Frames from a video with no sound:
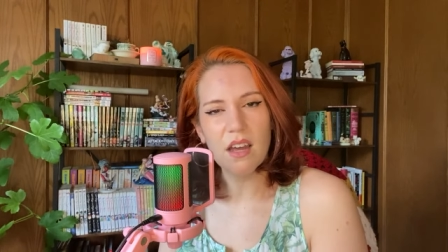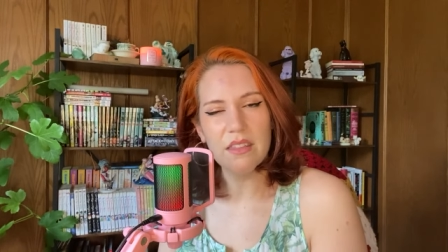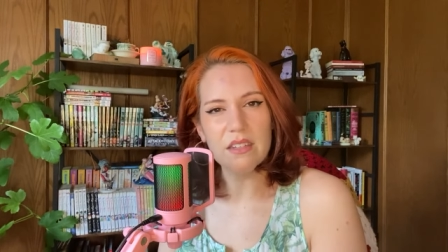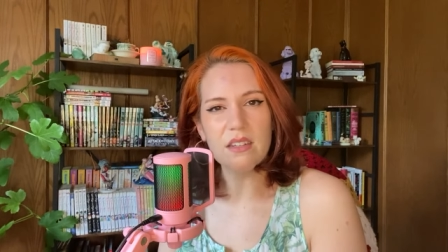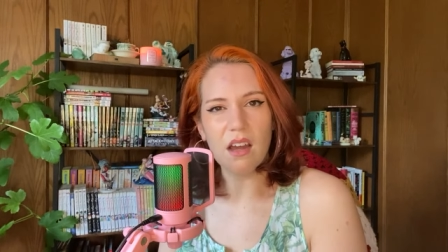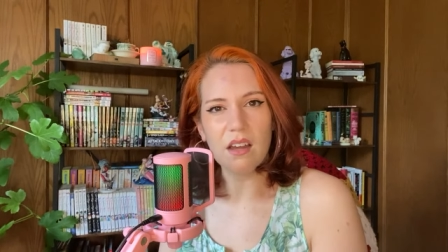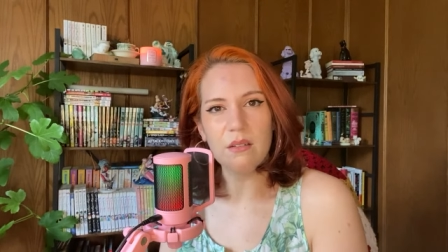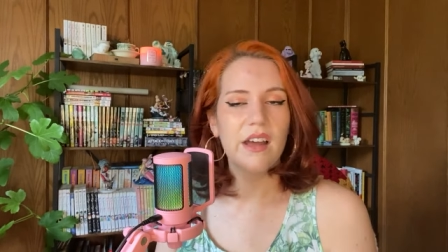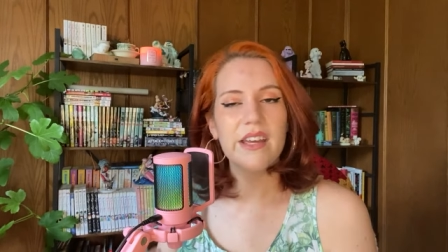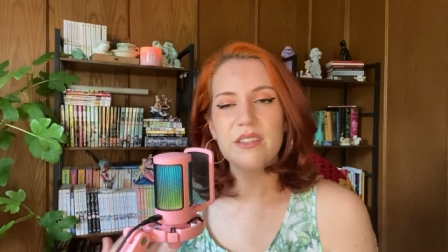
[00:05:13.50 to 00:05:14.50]
at the
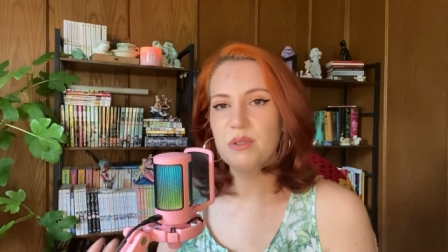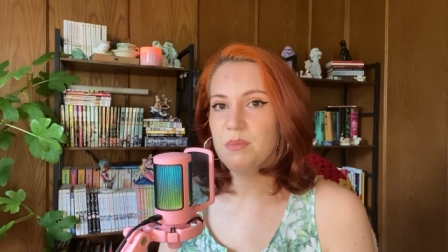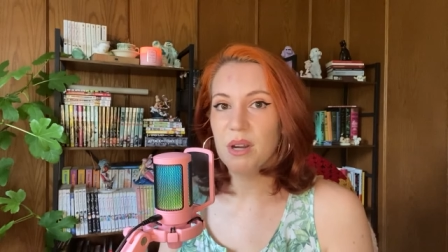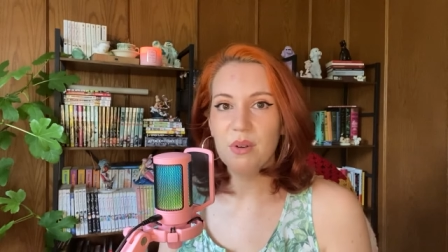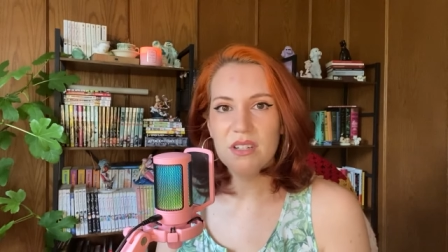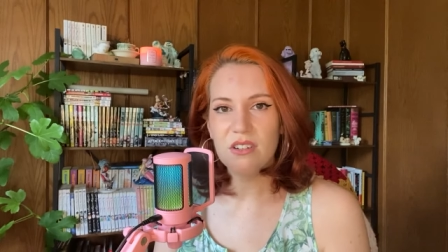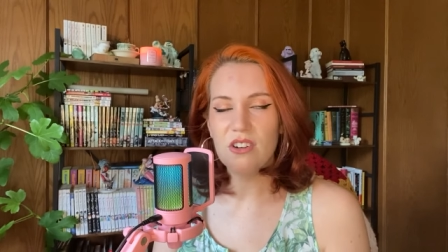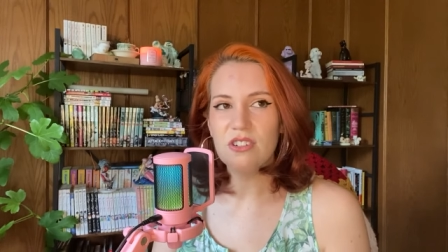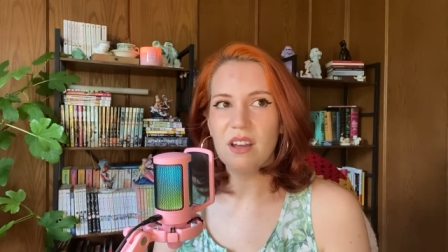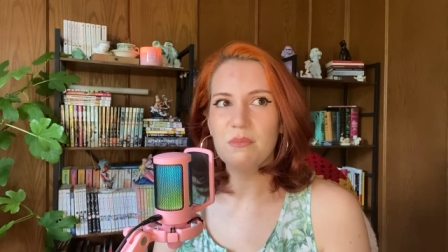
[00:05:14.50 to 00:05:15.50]
time. And through my
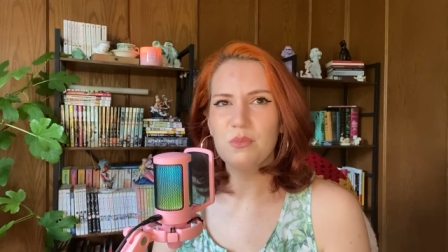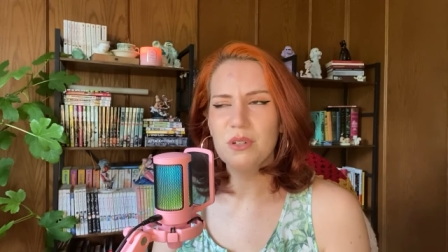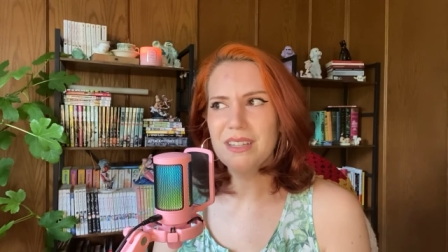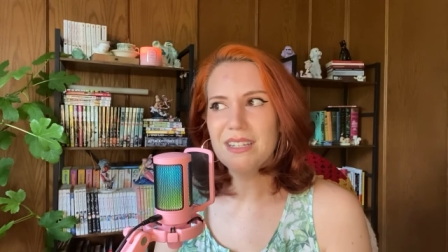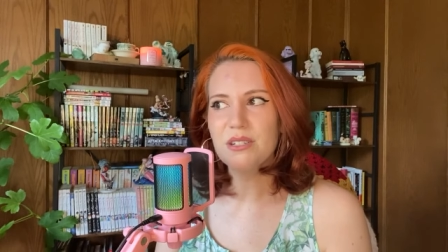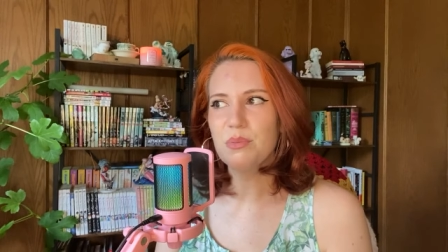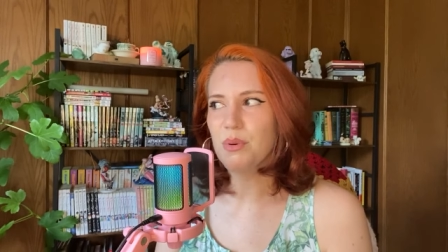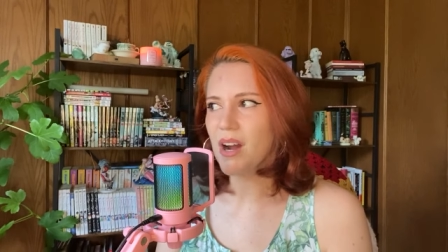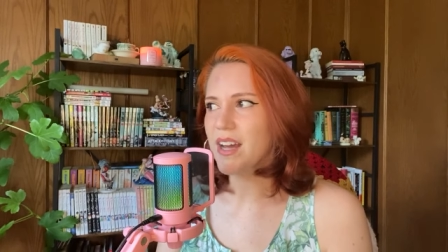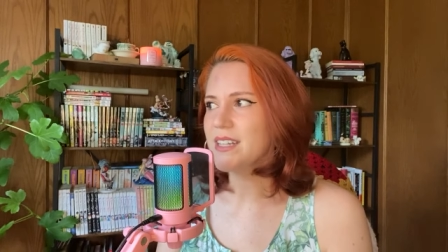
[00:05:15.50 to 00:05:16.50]
research, I'm really
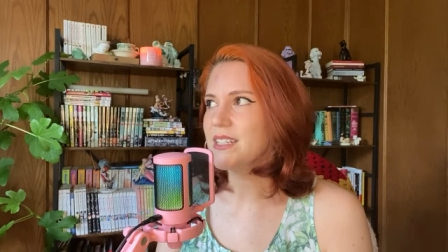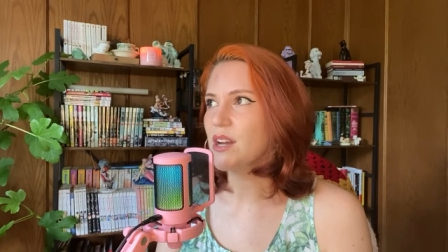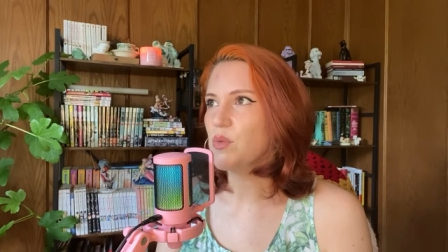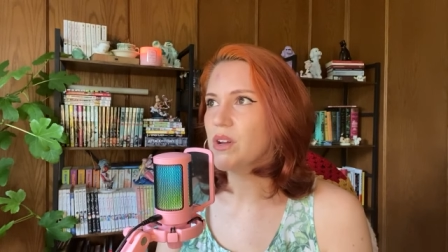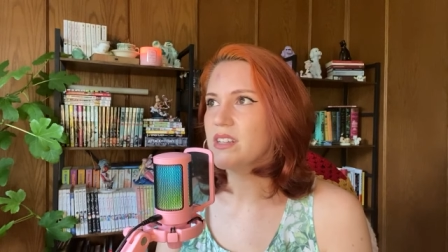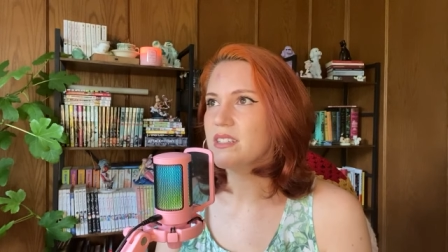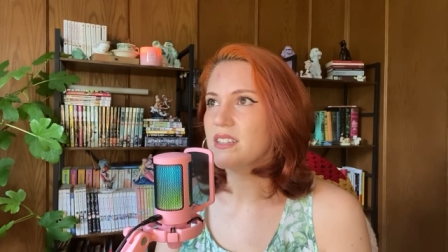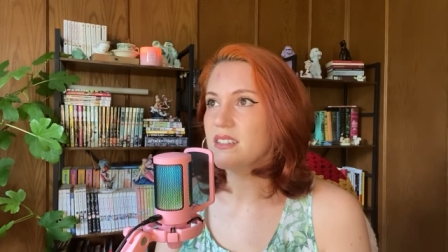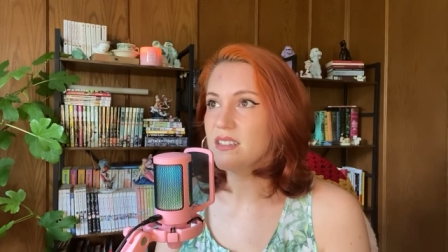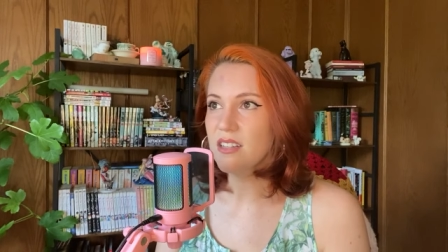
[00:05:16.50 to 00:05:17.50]
surprised at what is
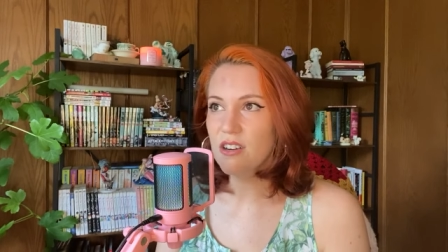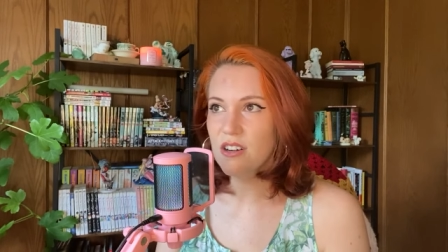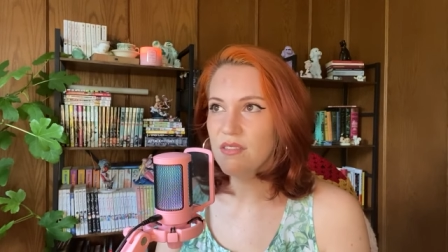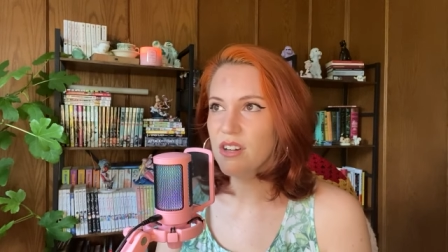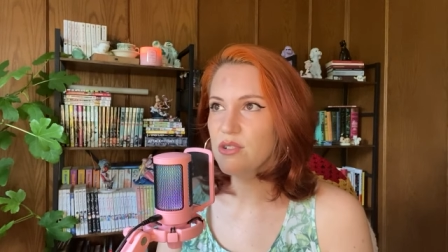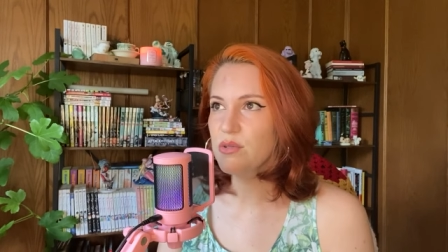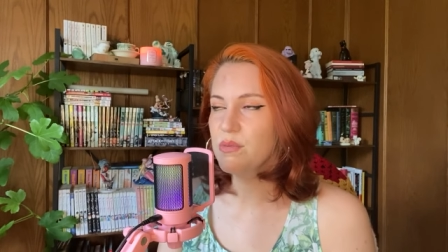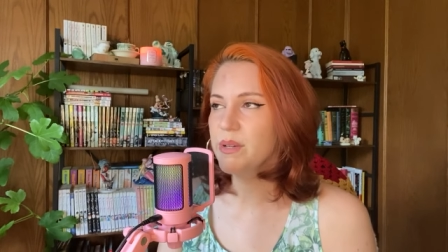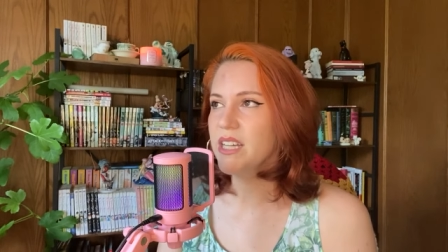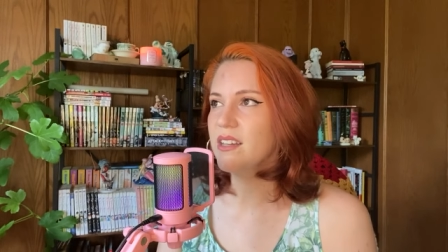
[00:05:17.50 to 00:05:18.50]
considered a virtual
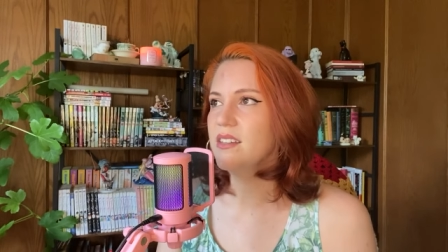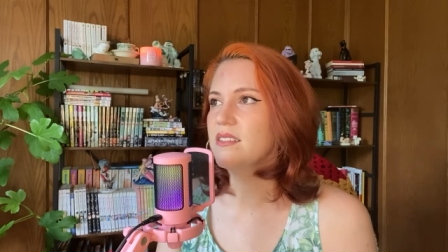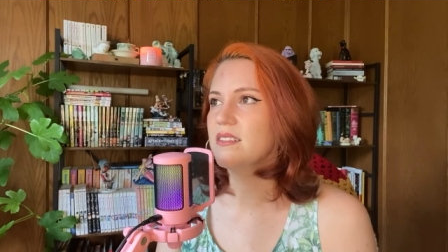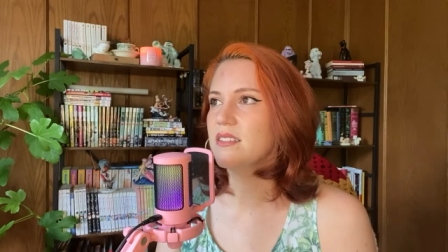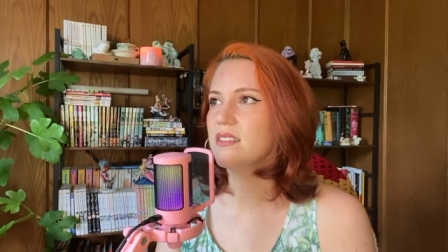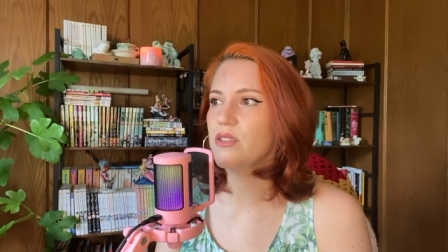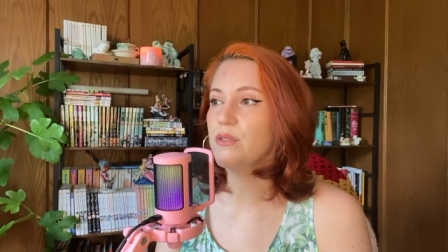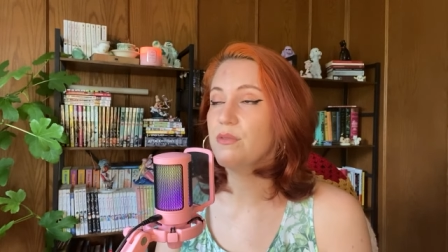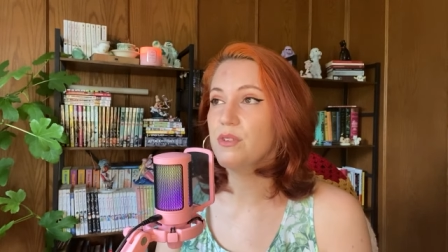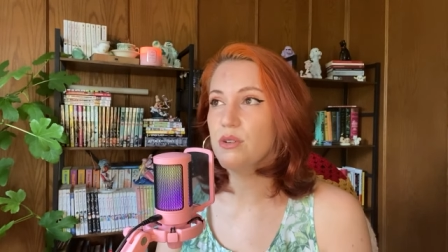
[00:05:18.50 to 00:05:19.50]
band, the
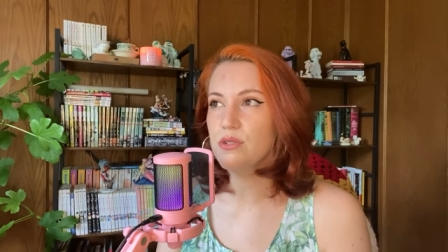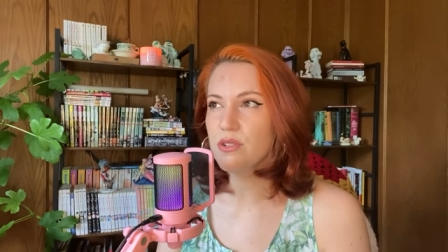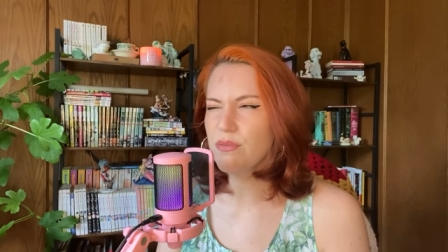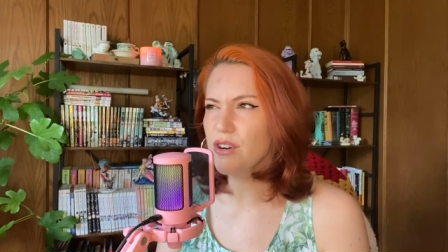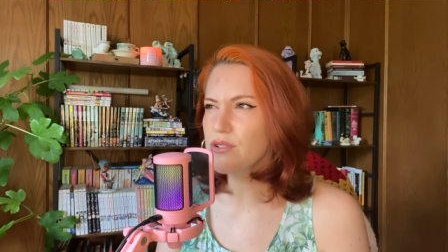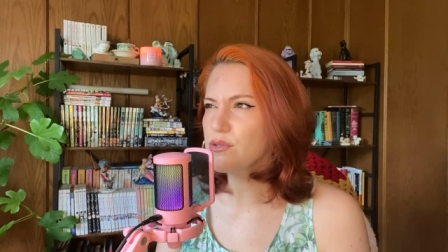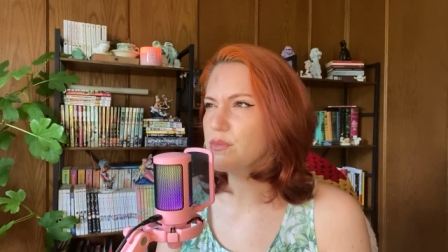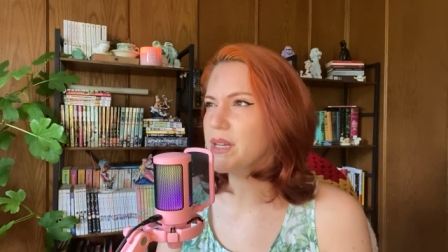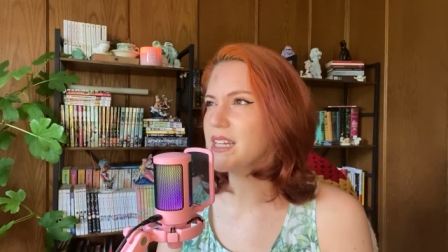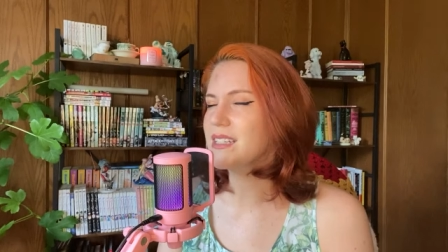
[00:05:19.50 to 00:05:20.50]
future of virtual
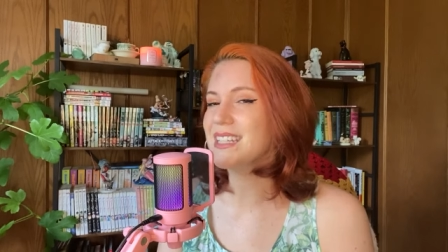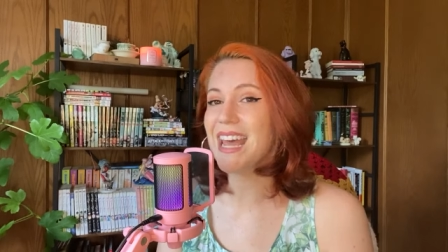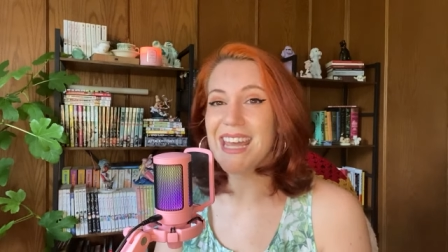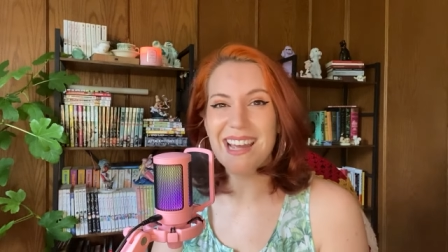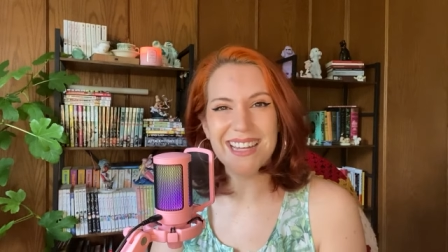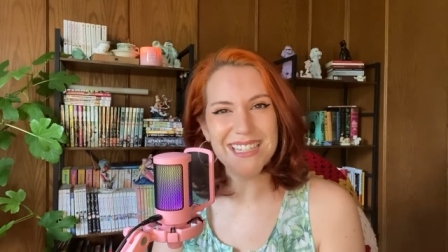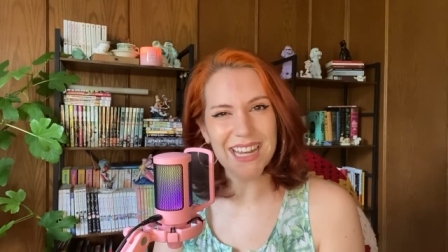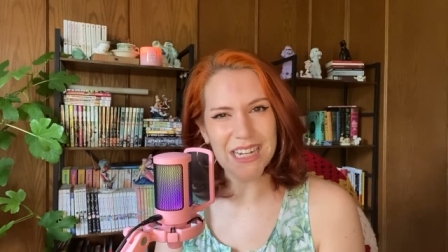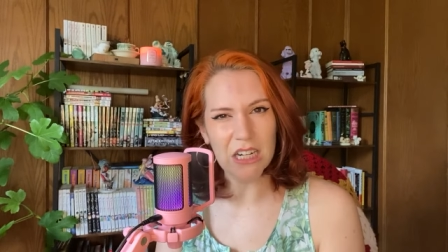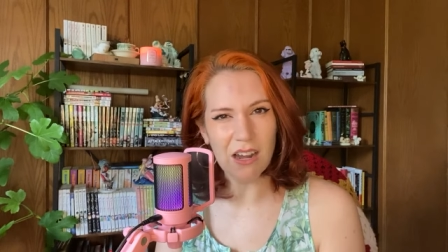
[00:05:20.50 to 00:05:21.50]
bands, A I
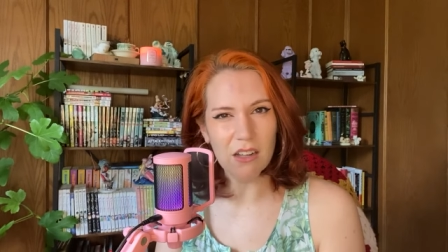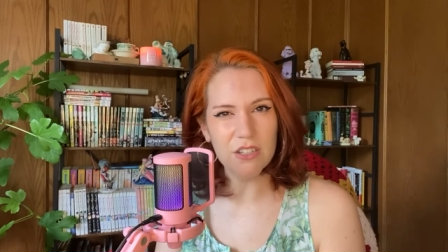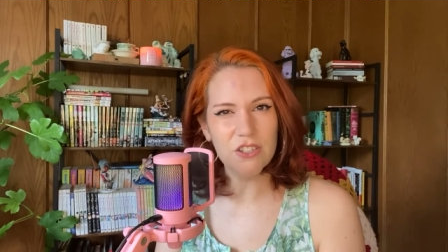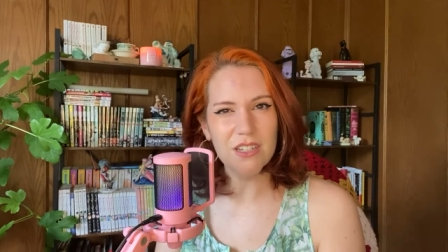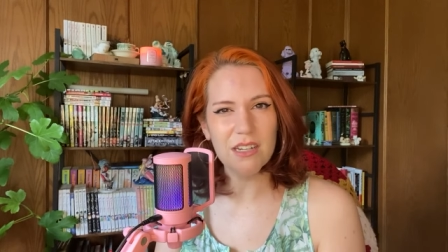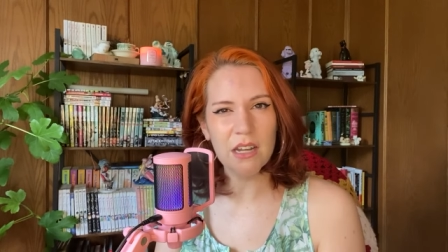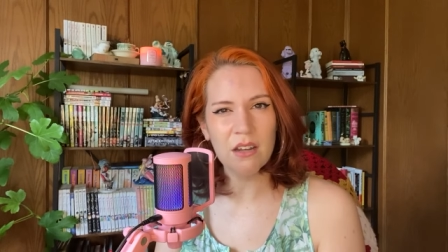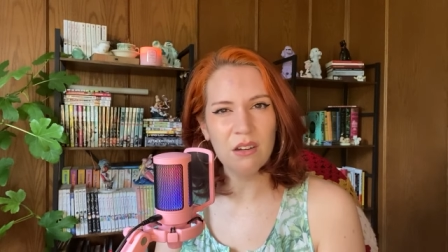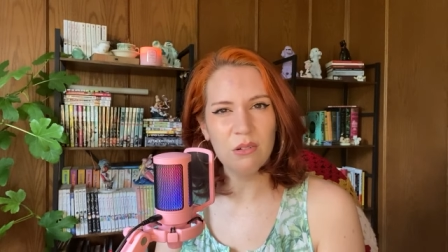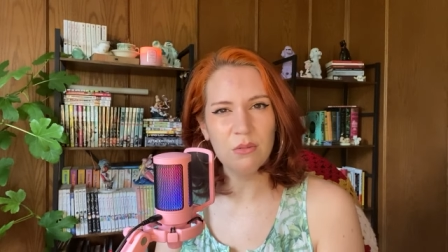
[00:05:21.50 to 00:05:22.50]
technology
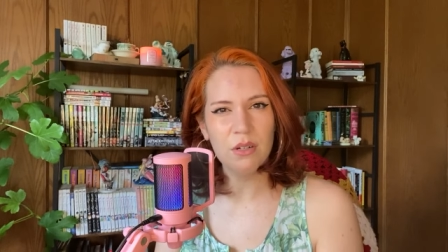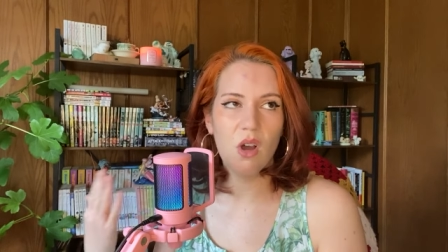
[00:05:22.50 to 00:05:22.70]
now.